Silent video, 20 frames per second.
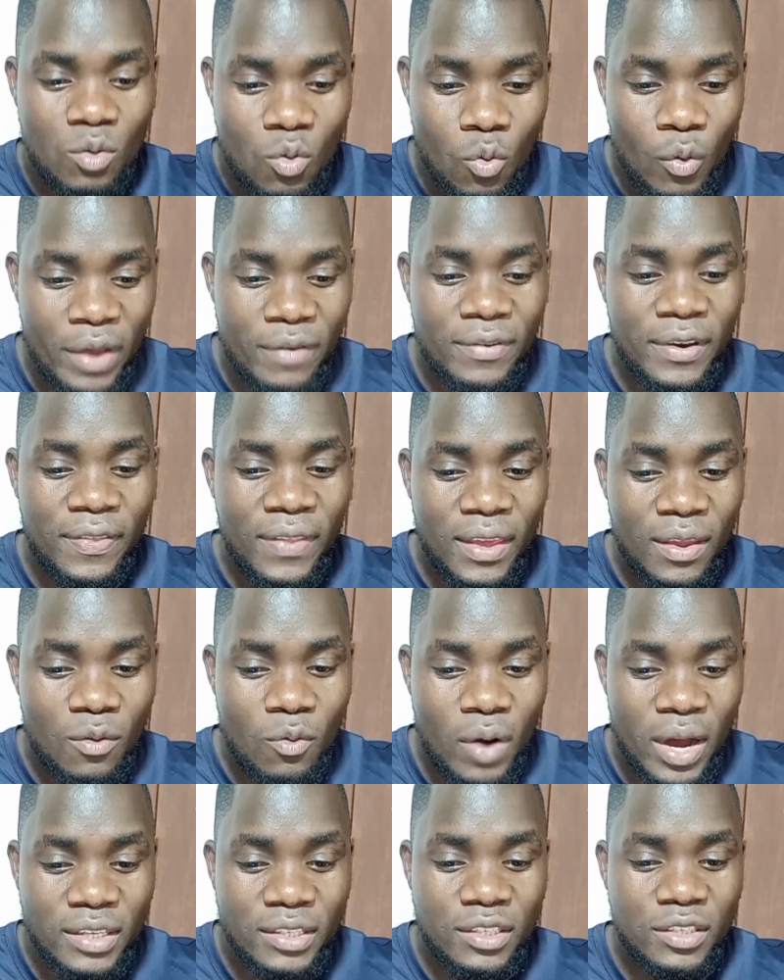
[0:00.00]
whoever they
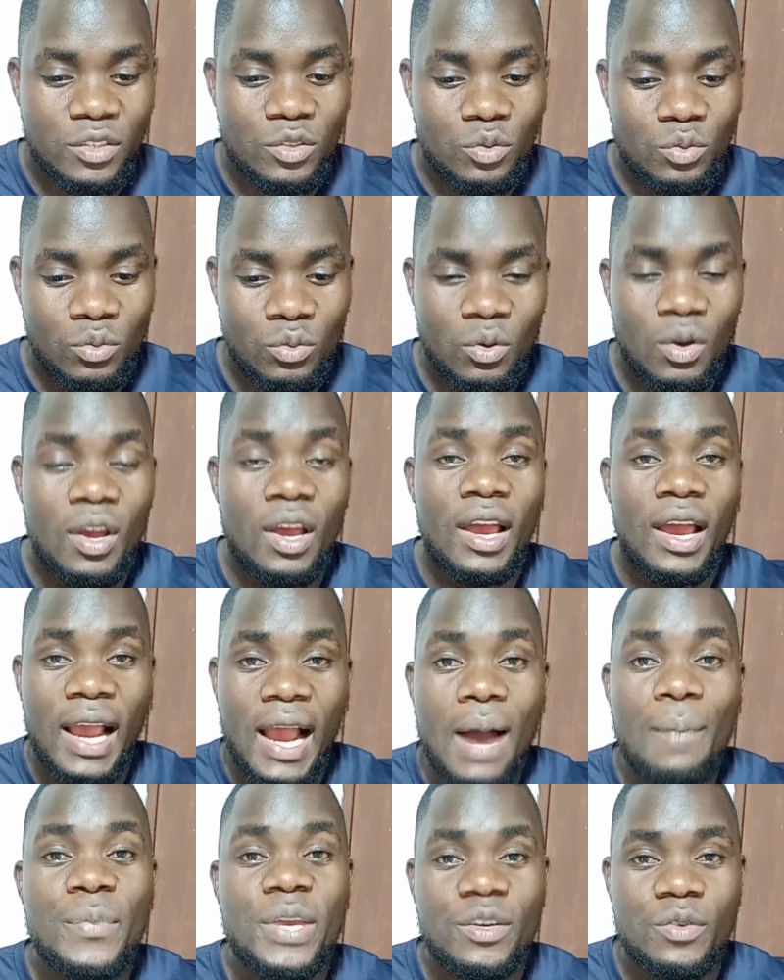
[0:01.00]
want to
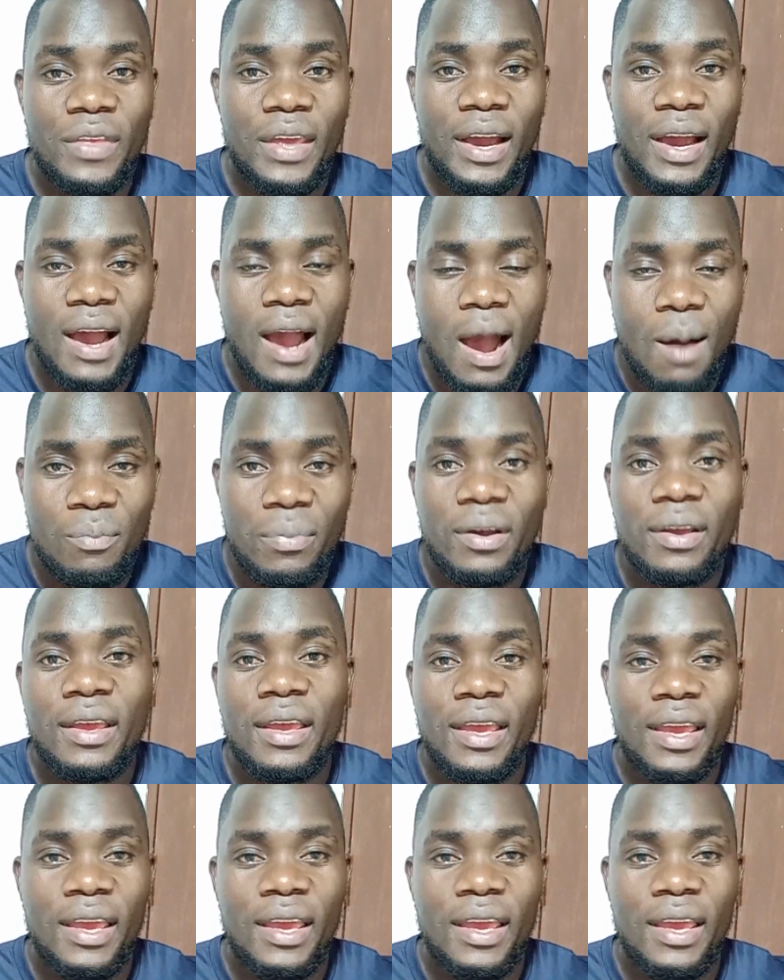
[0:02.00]
come into their camp